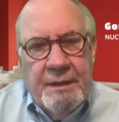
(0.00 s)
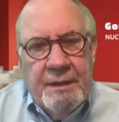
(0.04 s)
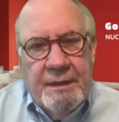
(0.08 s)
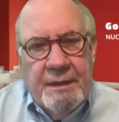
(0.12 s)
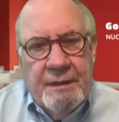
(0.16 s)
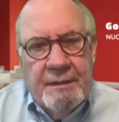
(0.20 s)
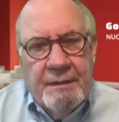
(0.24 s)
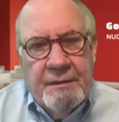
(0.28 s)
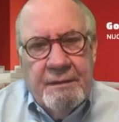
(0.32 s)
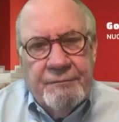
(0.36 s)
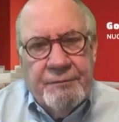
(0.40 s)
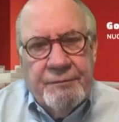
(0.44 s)

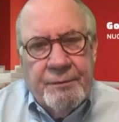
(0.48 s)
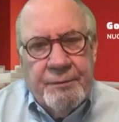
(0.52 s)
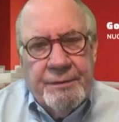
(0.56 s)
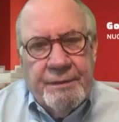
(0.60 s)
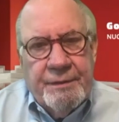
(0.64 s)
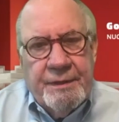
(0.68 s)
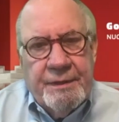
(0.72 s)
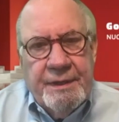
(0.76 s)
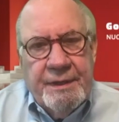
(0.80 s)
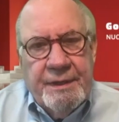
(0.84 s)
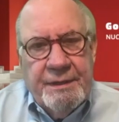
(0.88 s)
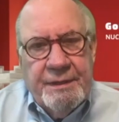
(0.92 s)
for
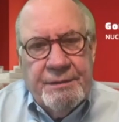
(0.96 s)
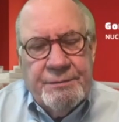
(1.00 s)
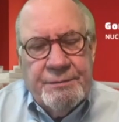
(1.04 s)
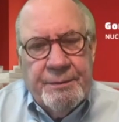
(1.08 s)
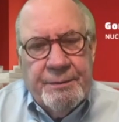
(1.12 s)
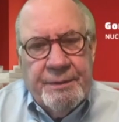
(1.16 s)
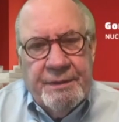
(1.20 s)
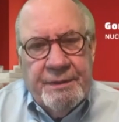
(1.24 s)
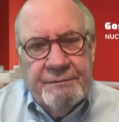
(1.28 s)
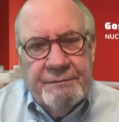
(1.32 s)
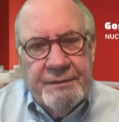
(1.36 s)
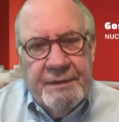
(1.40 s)
the
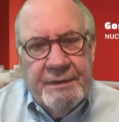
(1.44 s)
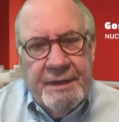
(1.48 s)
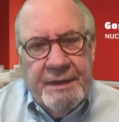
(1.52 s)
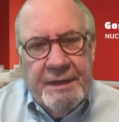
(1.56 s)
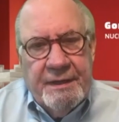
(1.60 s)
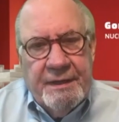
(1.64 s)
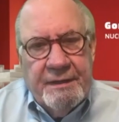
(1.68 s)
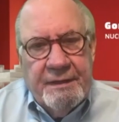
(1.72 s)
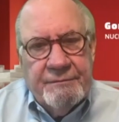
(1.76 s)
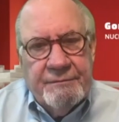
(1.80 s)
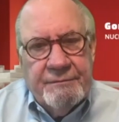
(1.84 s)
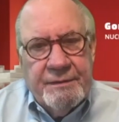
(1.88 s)

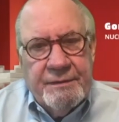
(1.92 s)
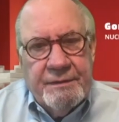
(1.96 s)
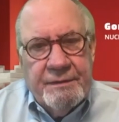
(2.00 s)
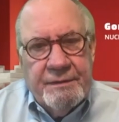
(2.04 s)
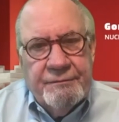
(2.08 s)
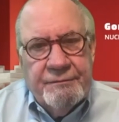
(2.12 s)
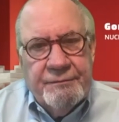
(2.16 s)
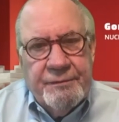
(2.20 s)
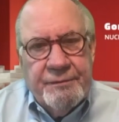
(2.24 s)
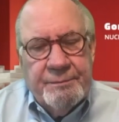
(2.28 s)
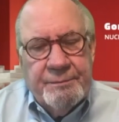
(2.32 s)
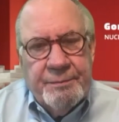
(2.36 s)

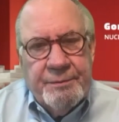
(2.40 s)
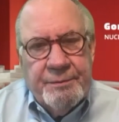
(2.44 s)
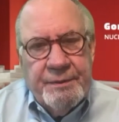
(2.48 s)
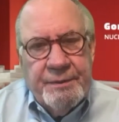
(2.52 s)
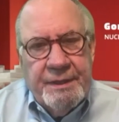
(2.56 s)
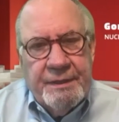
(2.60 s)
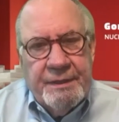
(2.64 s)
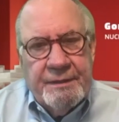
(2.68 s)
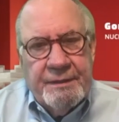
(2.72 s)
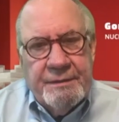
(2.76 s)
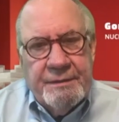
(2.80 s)
K25 footprint.